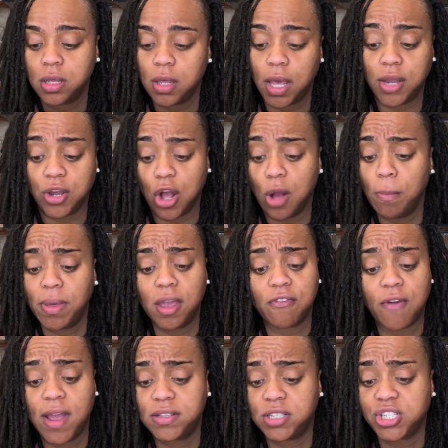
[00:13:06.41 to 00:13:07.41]
And don't be
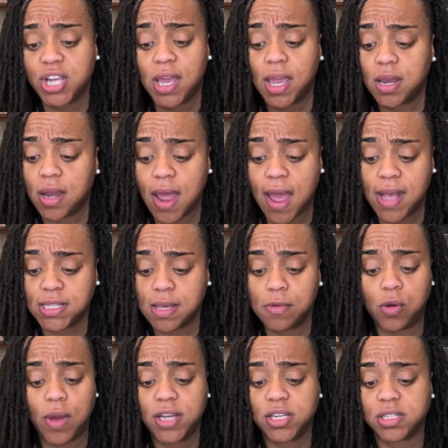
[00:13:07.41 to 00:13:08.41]
afraid to check in and ask him
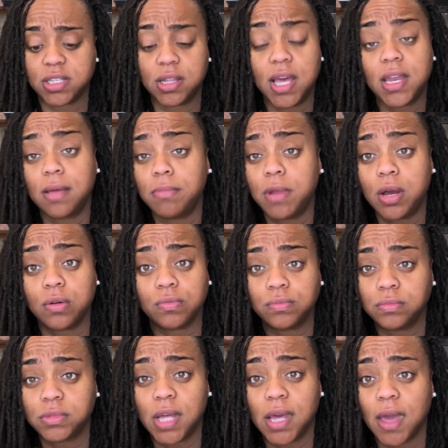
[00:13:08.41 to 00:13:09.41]
questions and let him know.
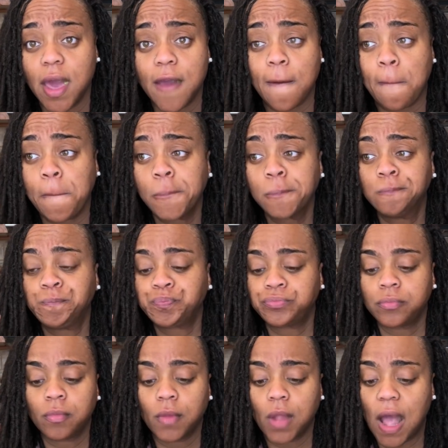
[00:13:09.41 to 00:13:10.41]
Like, hey,
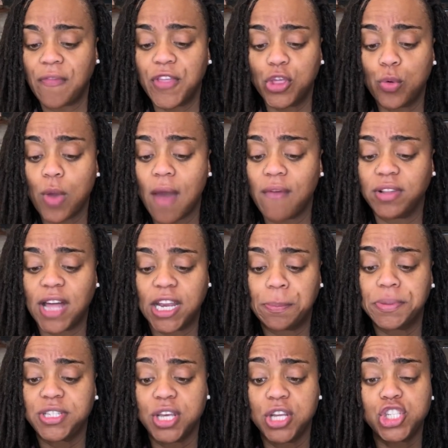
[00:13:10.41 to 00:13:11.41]
I think you have a lot of
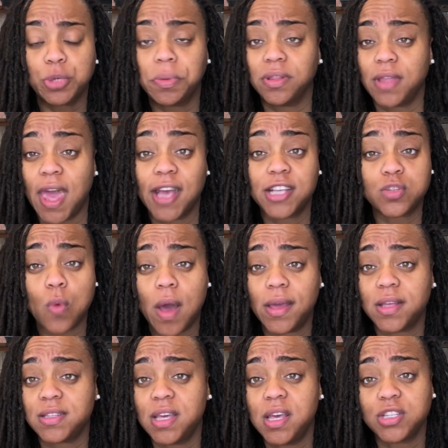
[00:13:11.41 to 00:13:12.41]
potential, but X, Y,
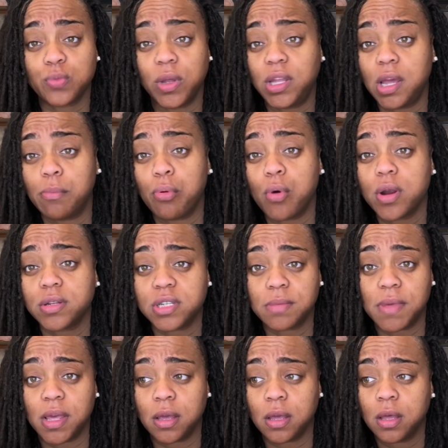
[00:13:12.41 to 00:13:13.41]
and Z is really important to
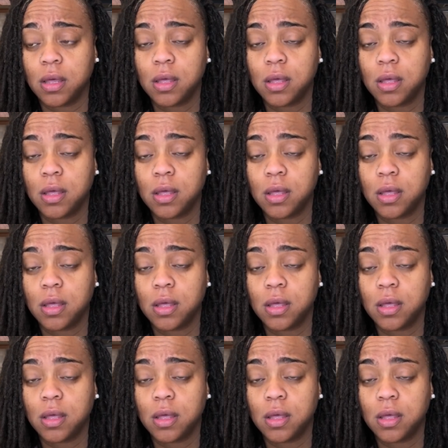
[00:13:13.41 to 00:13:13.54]
me.